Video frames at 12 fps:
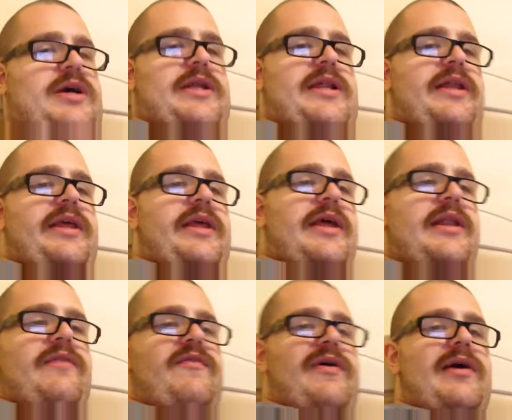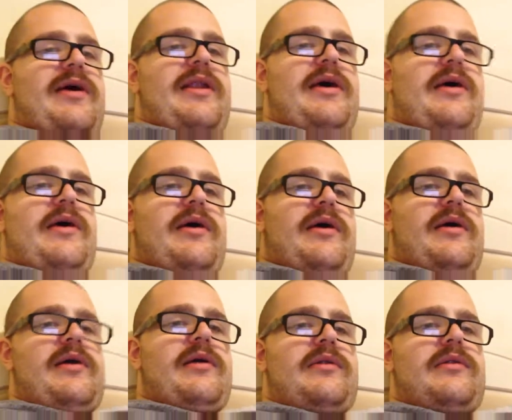And at the end, that uh,
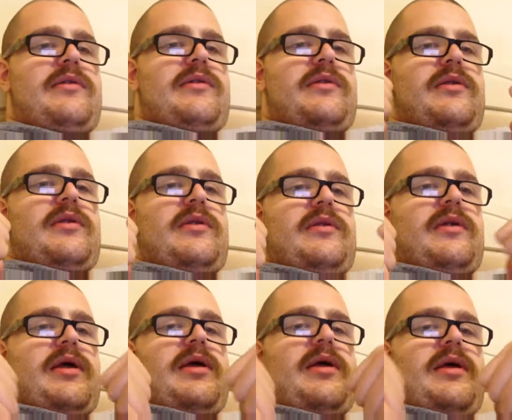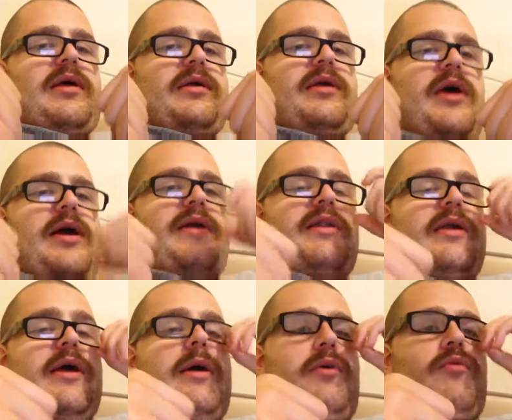uh, uh, guy, the
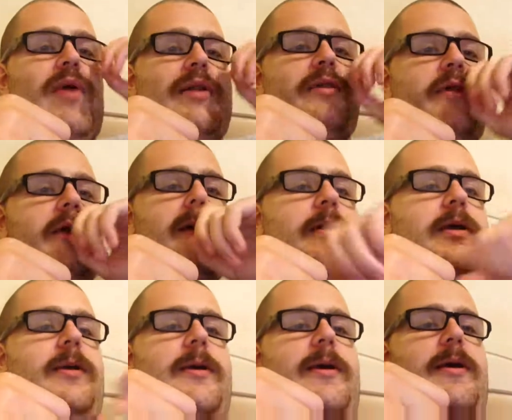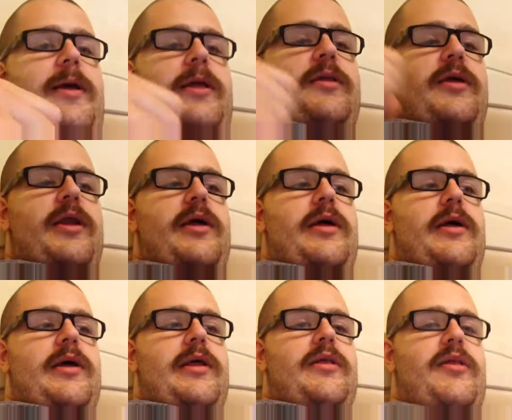guy who runs it, is
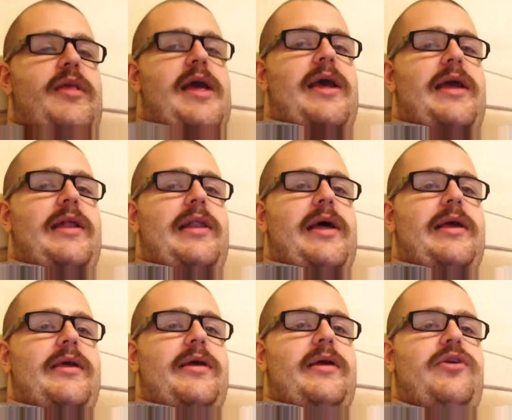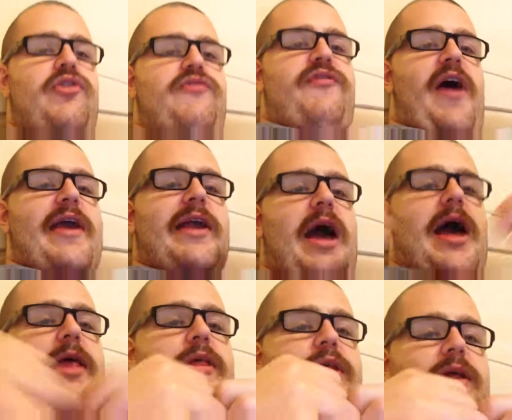gonna say like, uh, "Good fight,
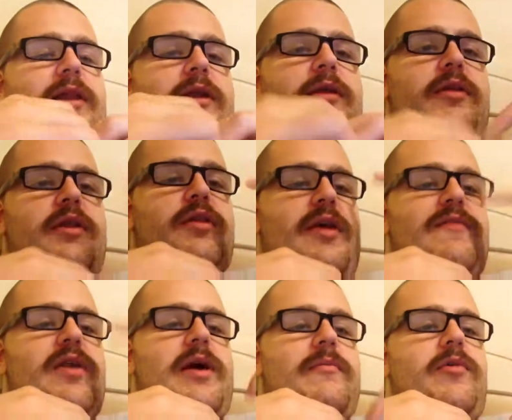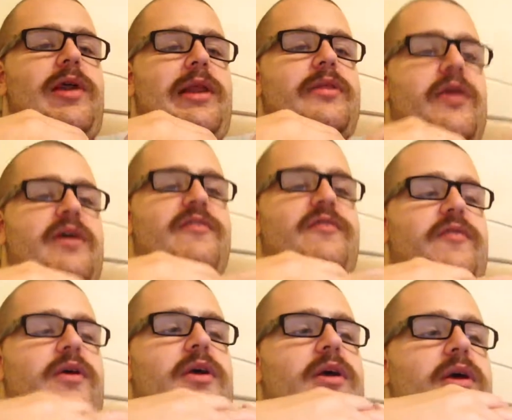guys," and then he's gonna say that I'm really tough,
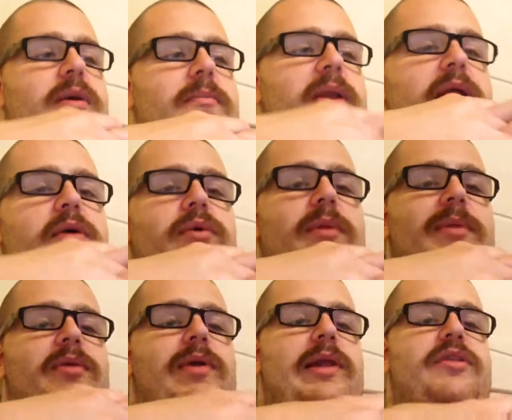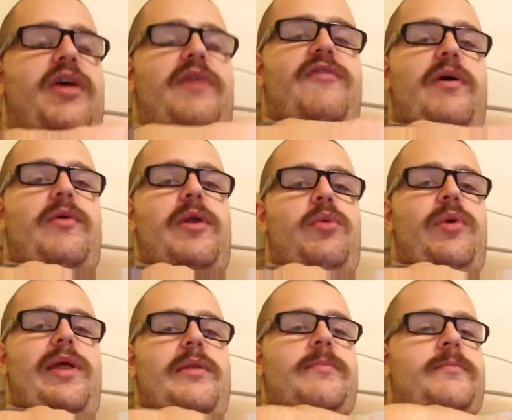but I don't want to be really tough. I want to
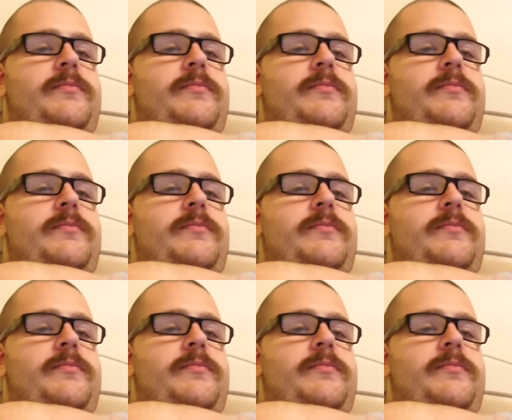win.